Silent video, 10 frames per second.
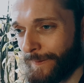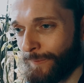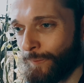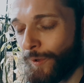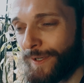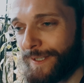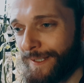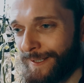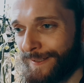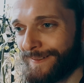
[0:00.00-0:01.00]
what I
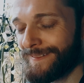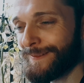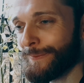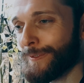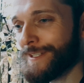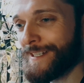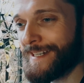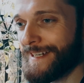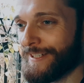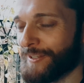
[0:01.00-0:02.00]
want to
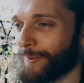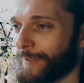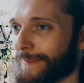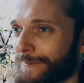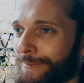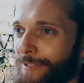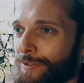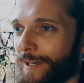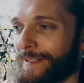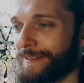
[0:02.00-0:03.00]
say to you all, to
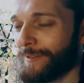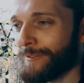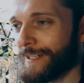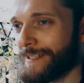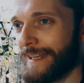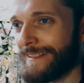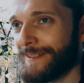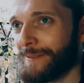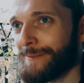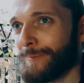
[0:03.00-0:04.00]
try and understand
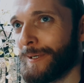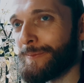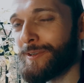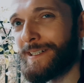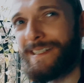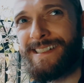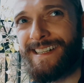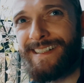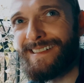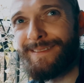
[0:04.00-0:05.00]
what I'm trying to
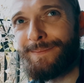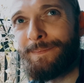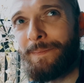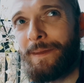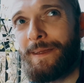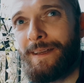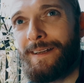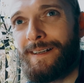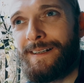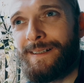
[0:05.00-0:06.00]
say,
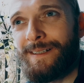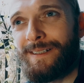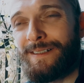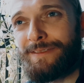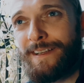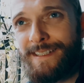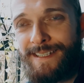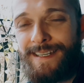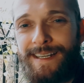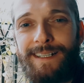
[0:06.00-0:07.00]

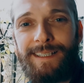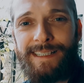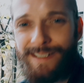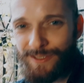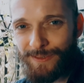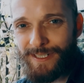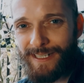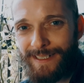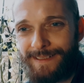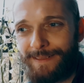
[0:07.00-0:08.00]
Feather's Tail, Angel's
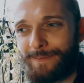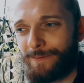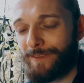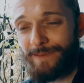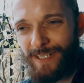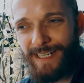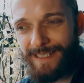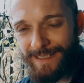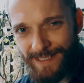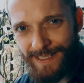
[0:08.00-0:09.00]
Gate,
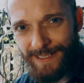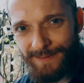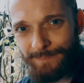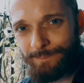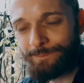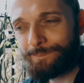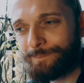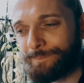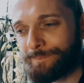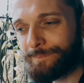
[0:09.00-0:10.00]
ShareTanzania's,
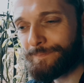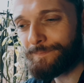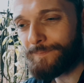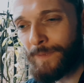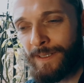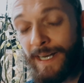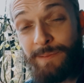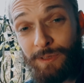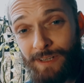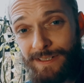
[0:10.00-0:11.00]

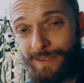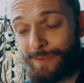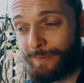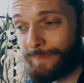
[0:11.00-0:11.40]
Animal Rescue.